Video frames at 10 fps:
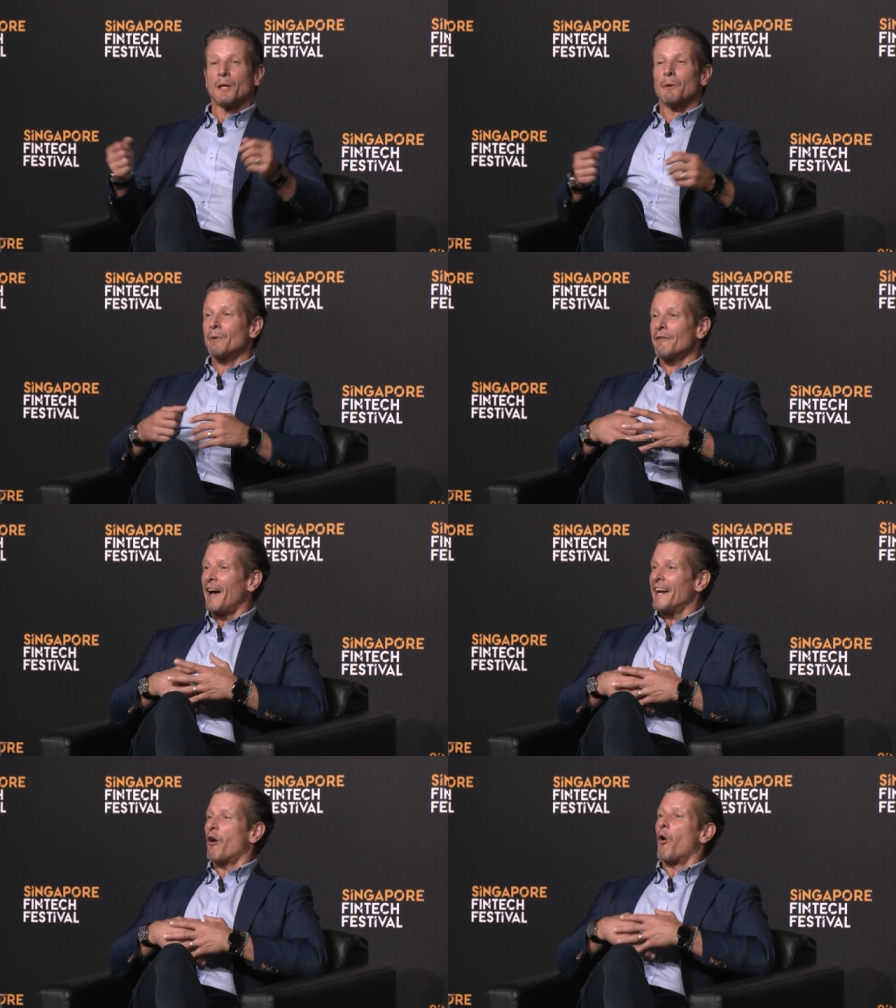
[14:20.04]

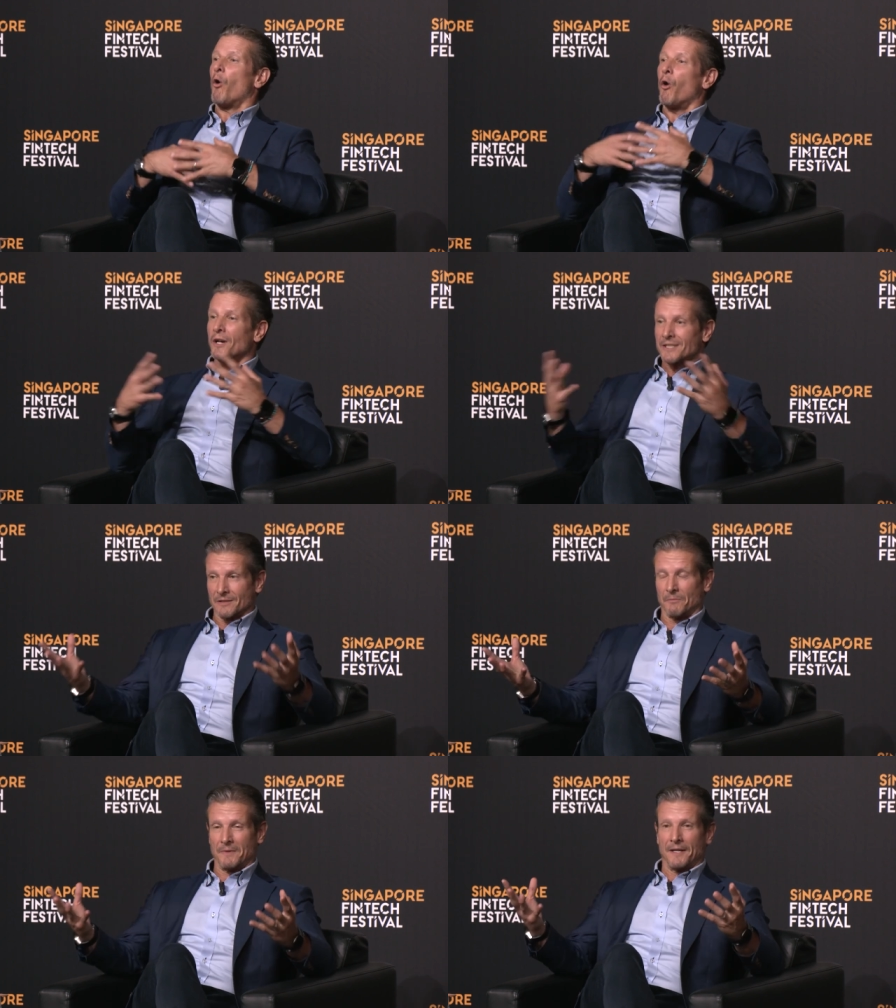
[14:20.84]
provide
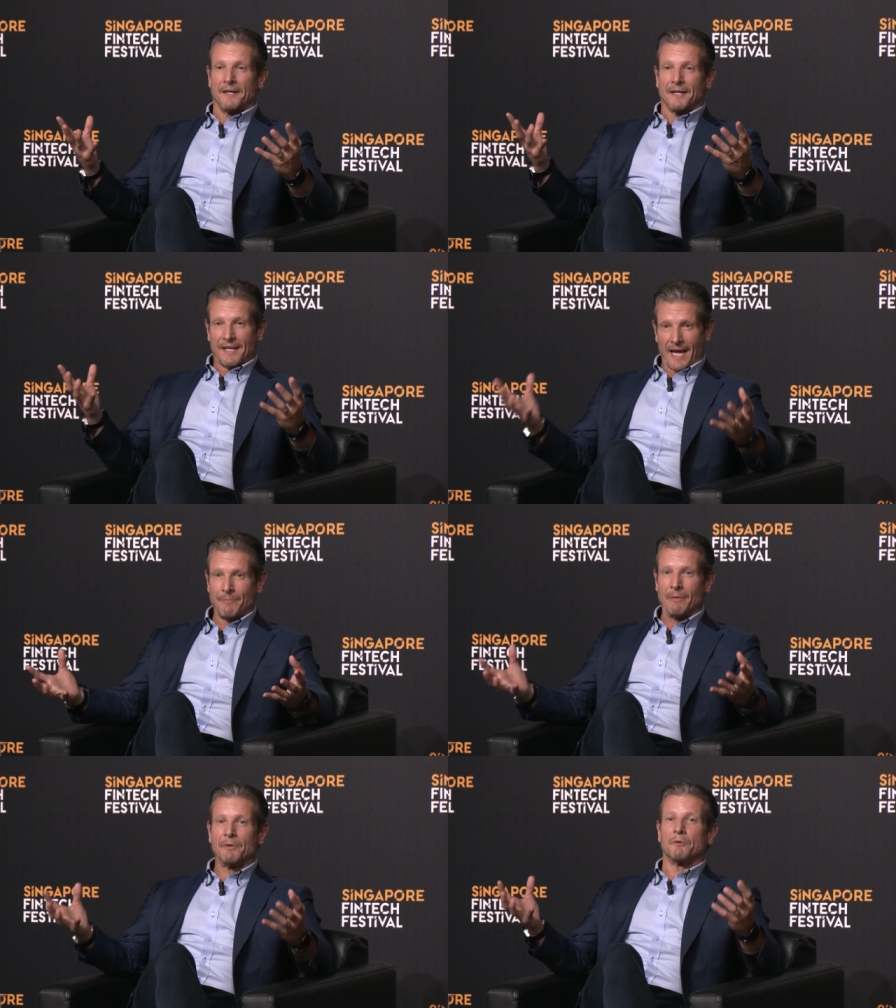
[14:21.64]
awesome
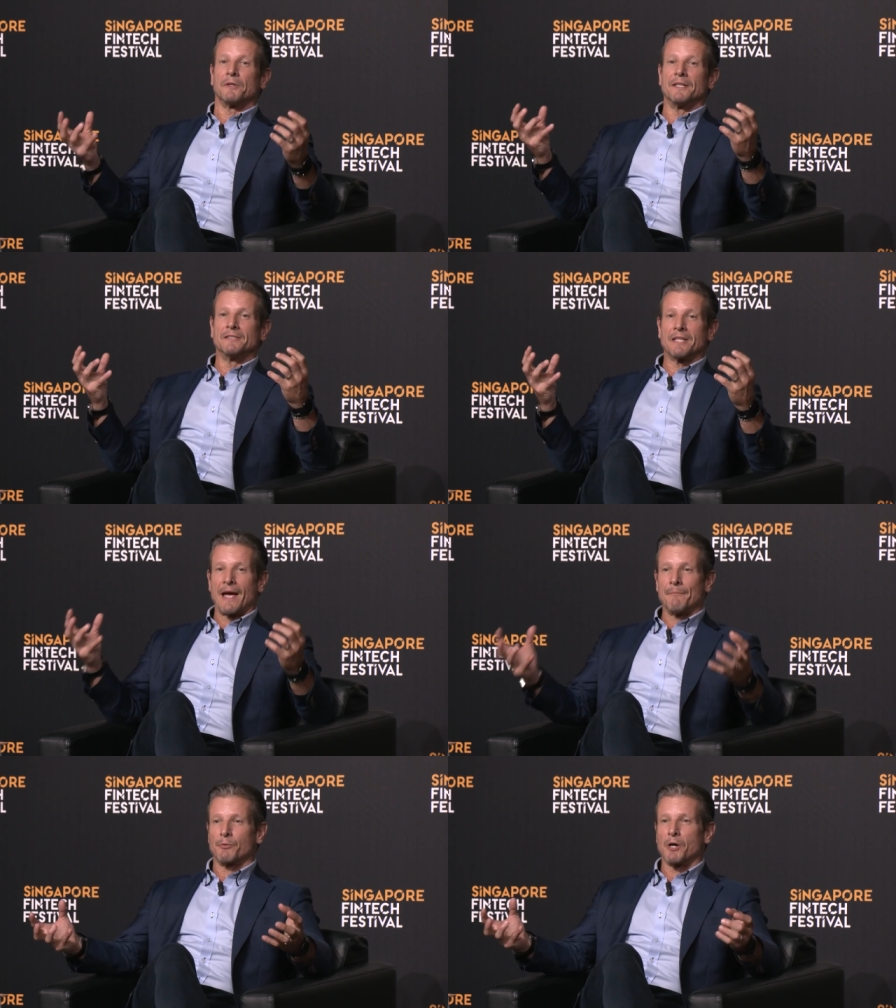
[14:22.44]
capabilities
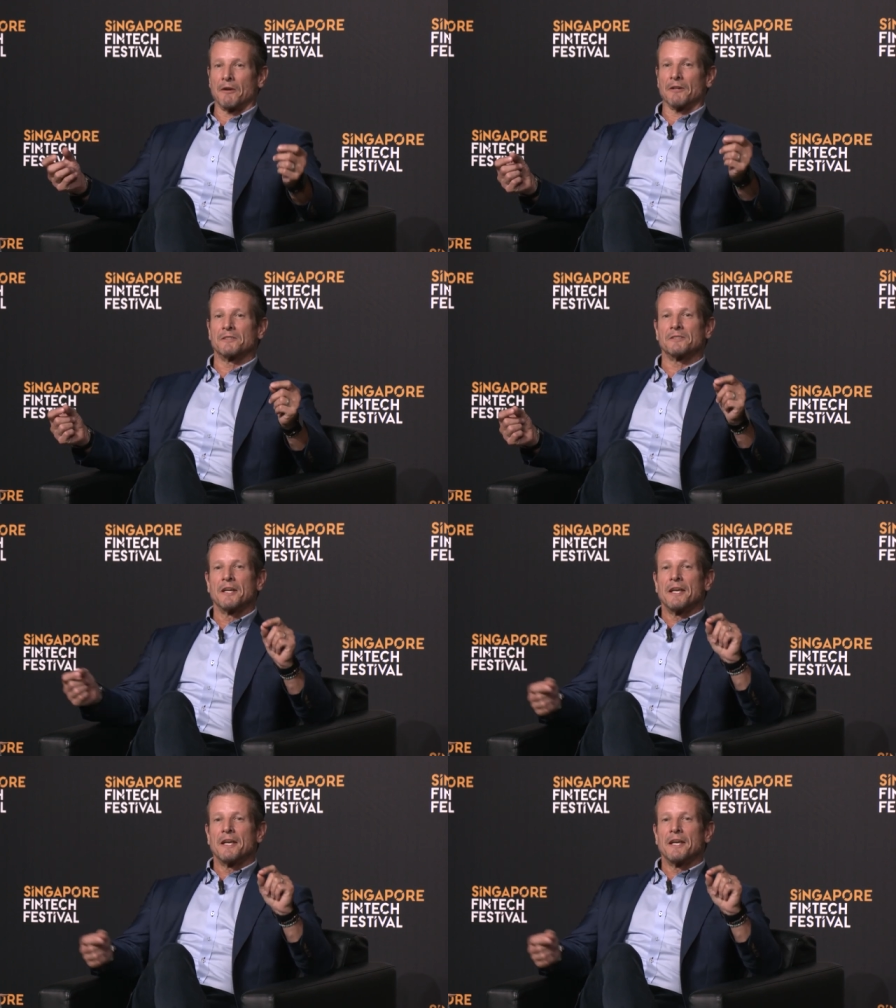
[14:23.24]
and products.